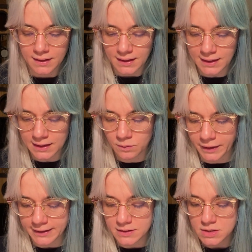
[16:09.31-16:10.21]

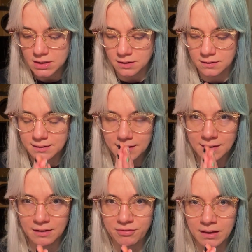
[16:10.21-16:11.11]
Anyway, so
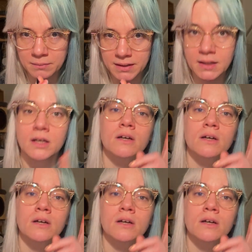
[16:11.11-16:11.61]
enough rambling.